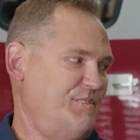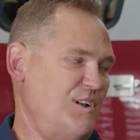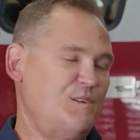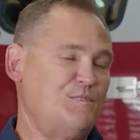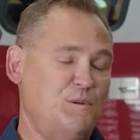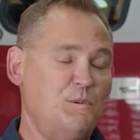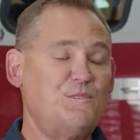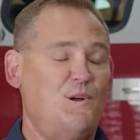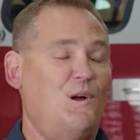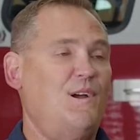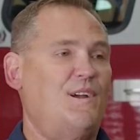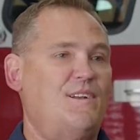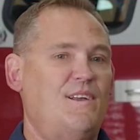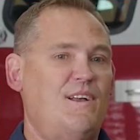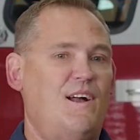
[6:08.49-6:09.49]
So it was
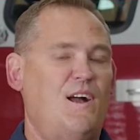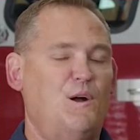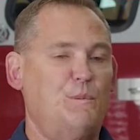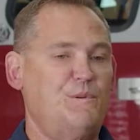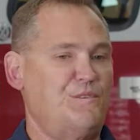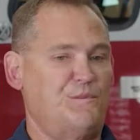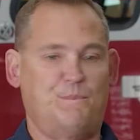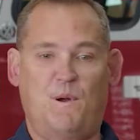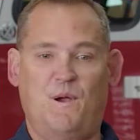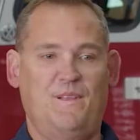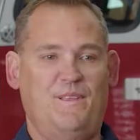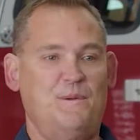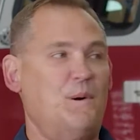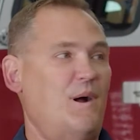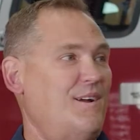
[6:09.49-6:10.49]
hard, which is
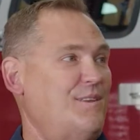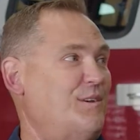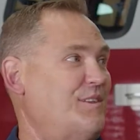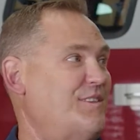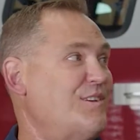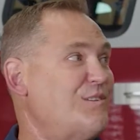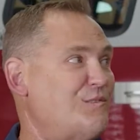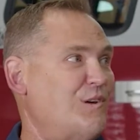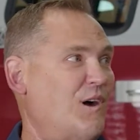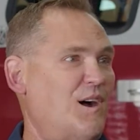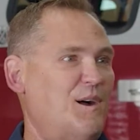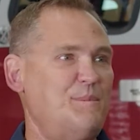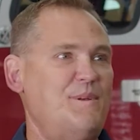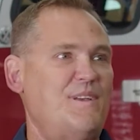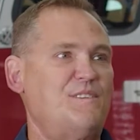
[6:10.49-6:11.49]
partly why I took this
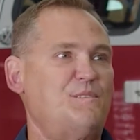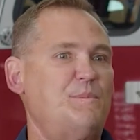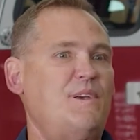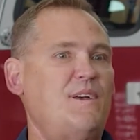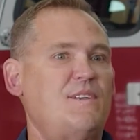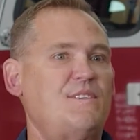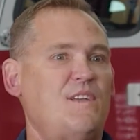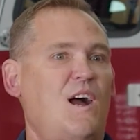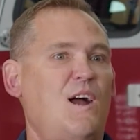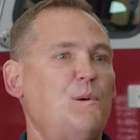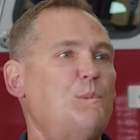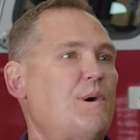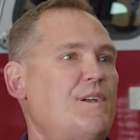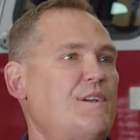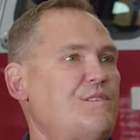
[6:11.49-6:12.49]
job, is because I
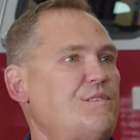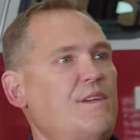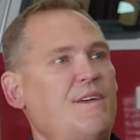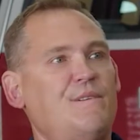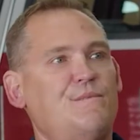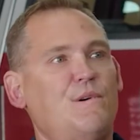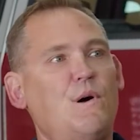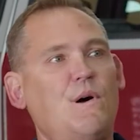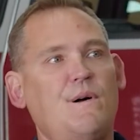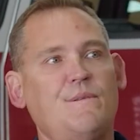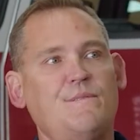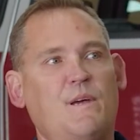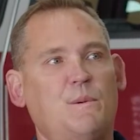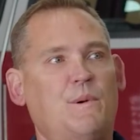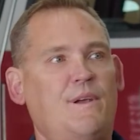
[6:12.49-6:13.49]
wanted to stay
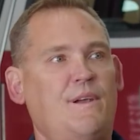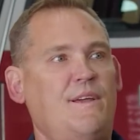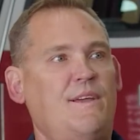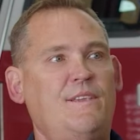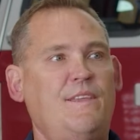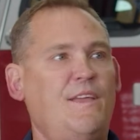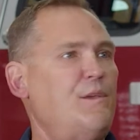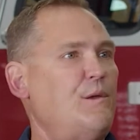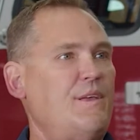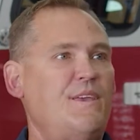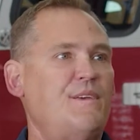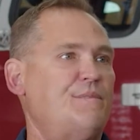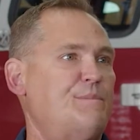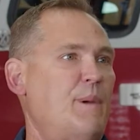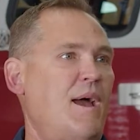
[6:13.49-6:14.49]
involved. I wanted to continue to
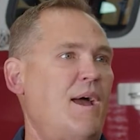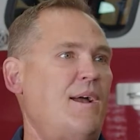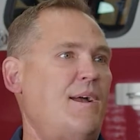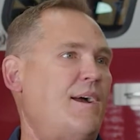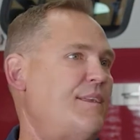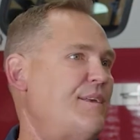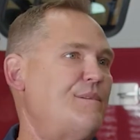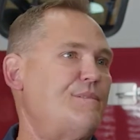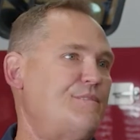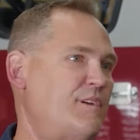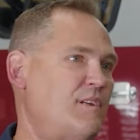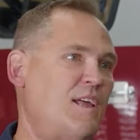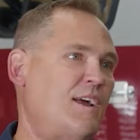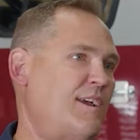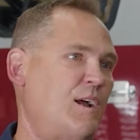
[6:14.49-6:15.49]
give back. I didn't
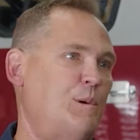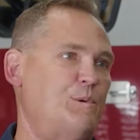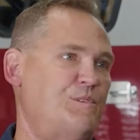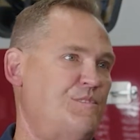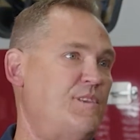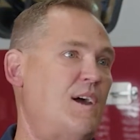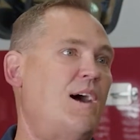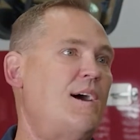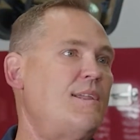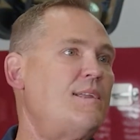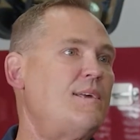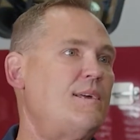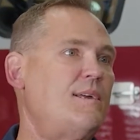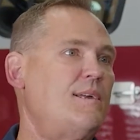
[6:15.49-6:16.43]
feel like I was done.